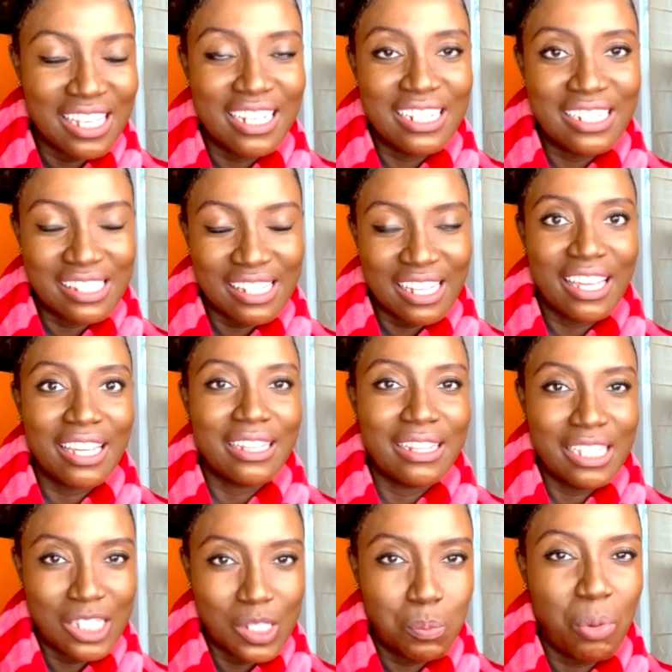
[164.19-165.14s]
and it's
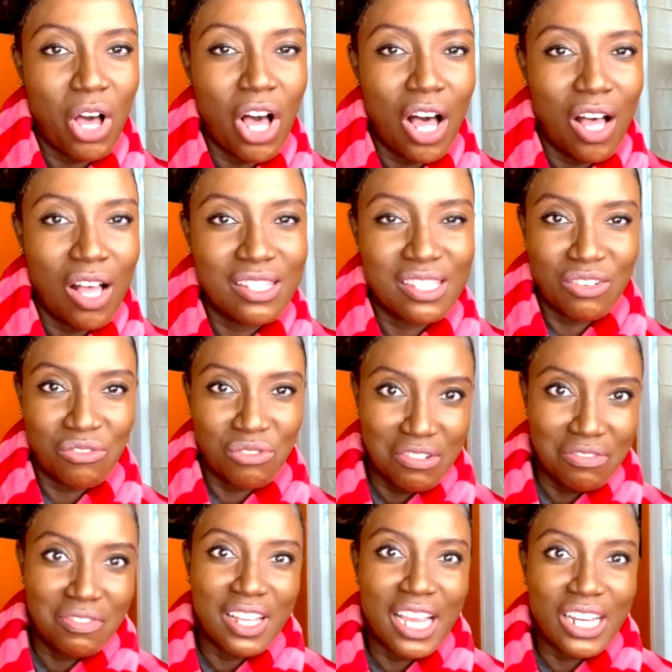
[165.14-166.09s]
let's pause and
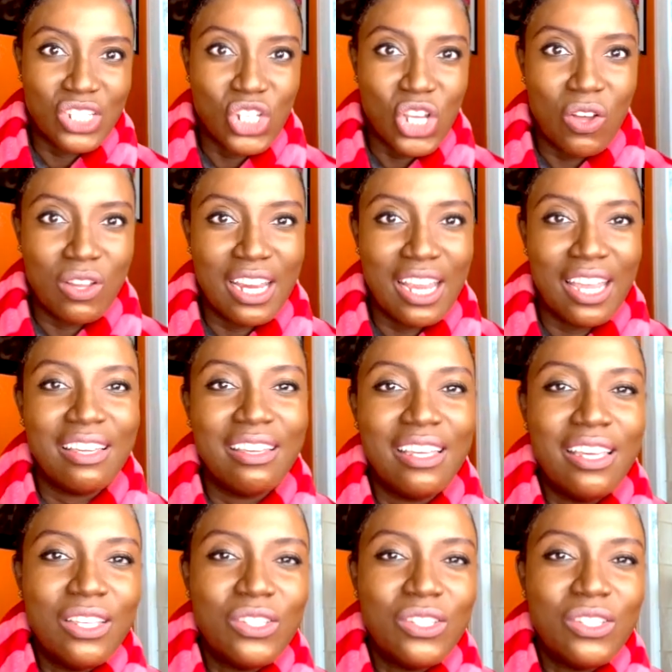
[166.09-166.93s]
reflect on it.